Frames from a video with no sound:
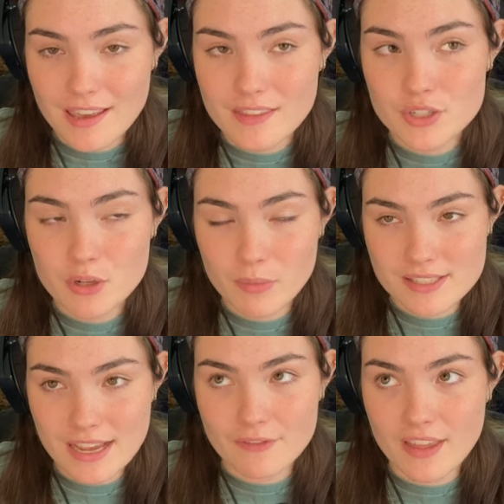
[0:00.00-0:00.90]
And then 2
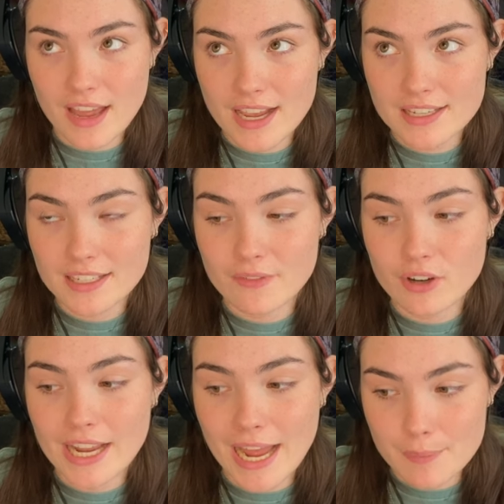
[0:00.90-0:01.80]
months after that, I had to give
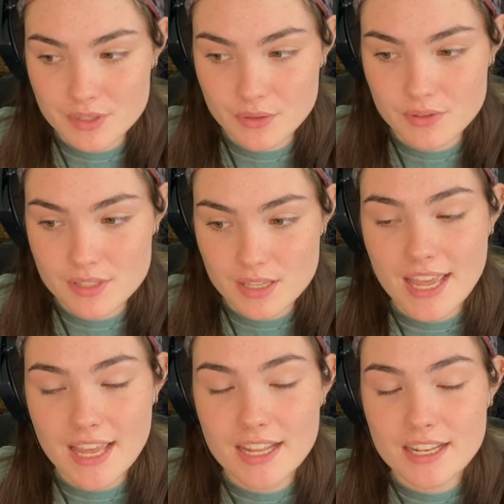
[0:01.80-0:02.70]
her capsules,
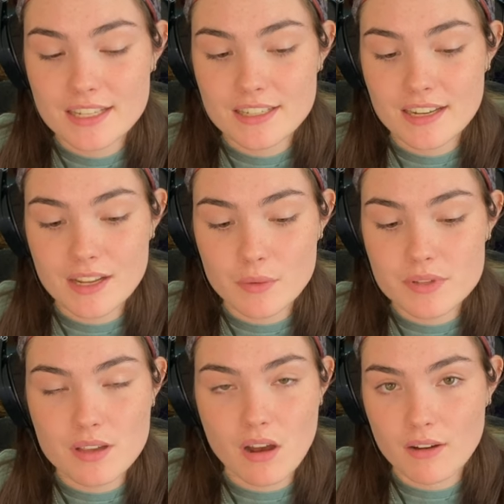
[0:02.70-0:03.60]
and it
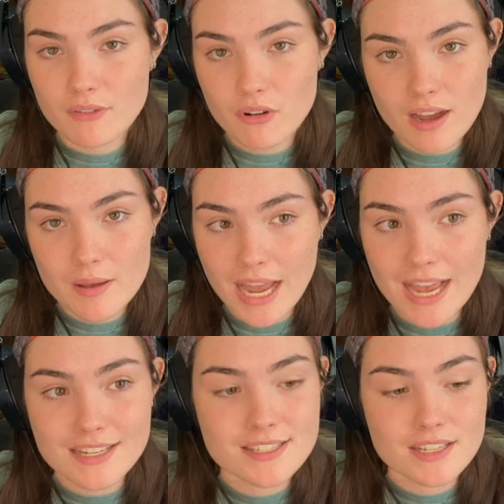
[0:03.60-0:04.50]
was awful. I
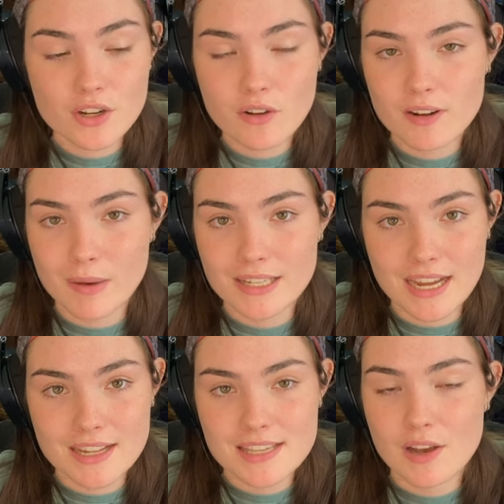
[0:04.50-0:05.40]
had to send Nova to my
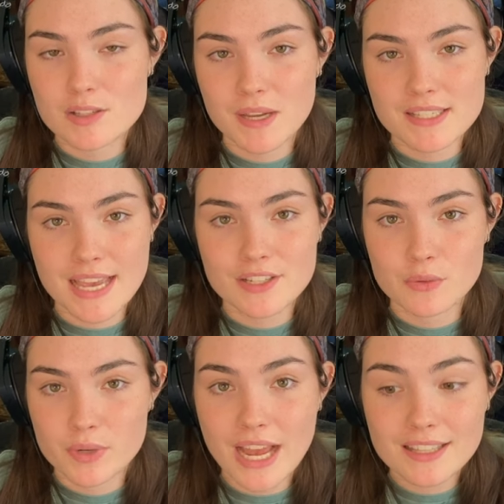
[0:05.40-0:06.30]
dad's house because
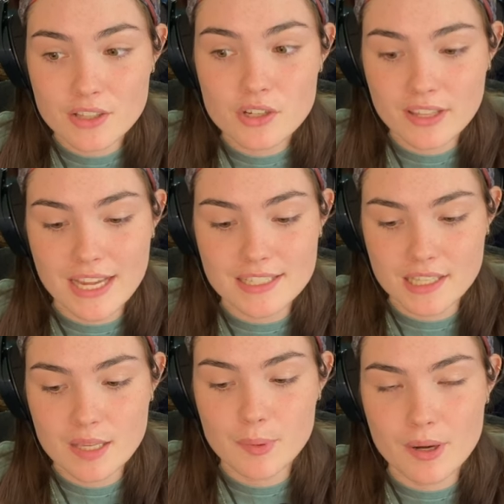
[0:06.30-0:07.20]
I literally had to
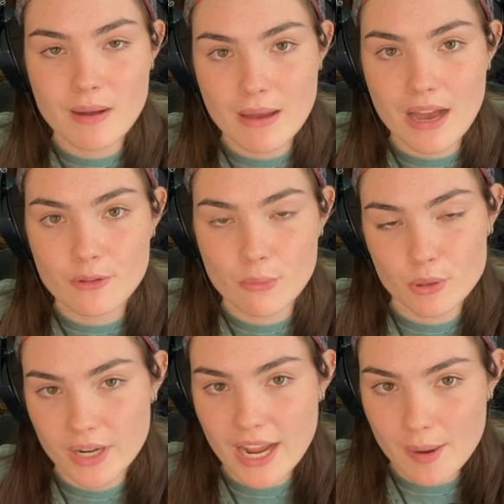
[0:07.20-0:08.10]
keep her in my bathroom
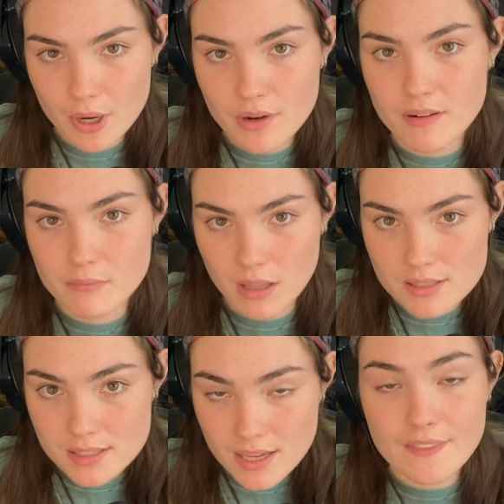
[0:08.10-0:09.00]
and rehab her for
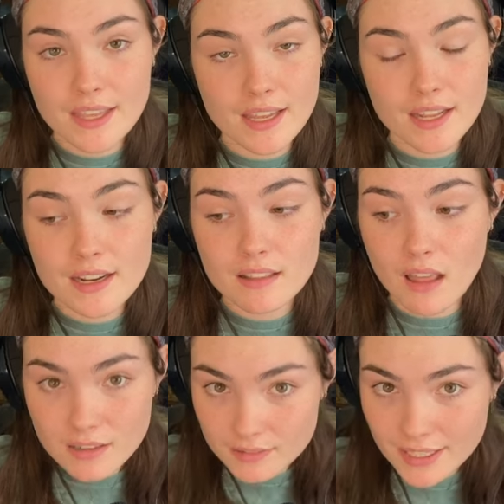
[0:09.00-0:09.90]
months. And then
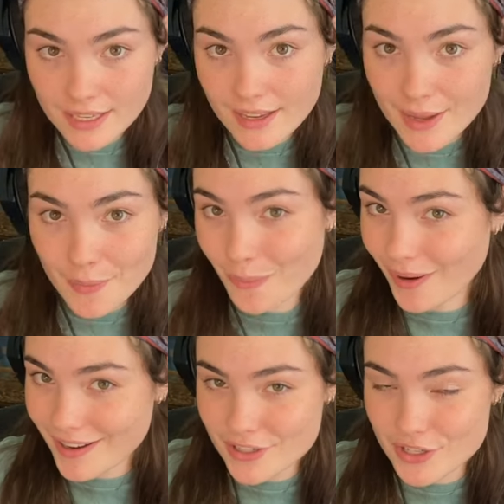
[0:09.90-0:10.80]
luckily it
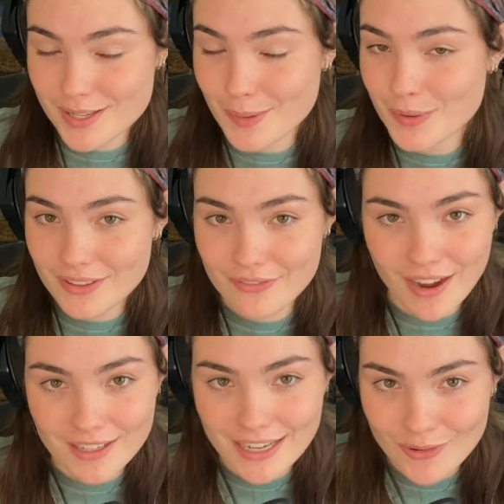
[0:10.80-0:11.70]
worked. She's completely
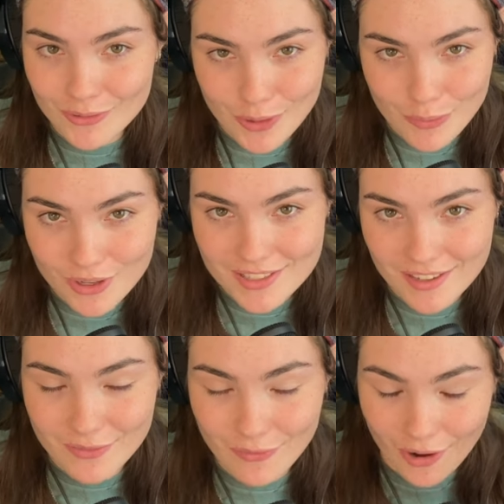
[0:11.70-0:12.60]
fine now. No more
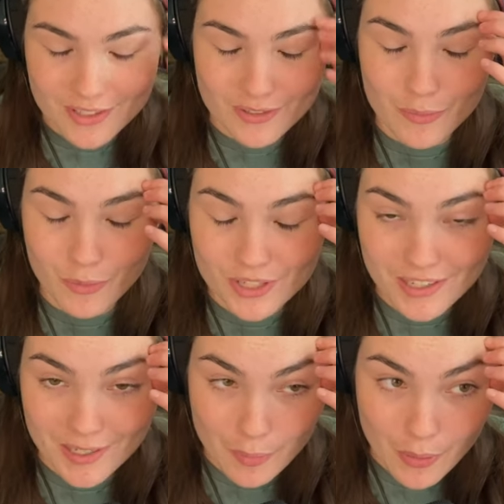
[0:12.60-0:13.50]
stinky farts, no more
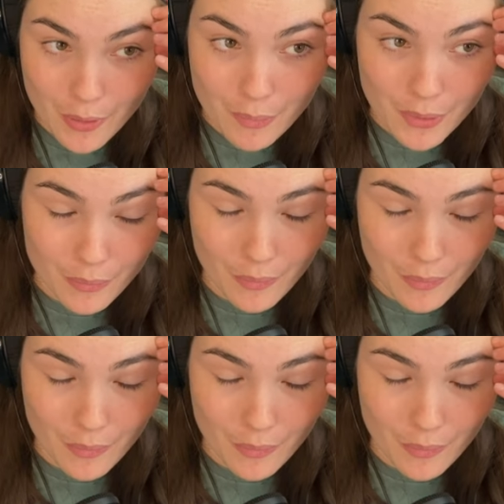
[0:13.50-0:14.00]
stinky poop.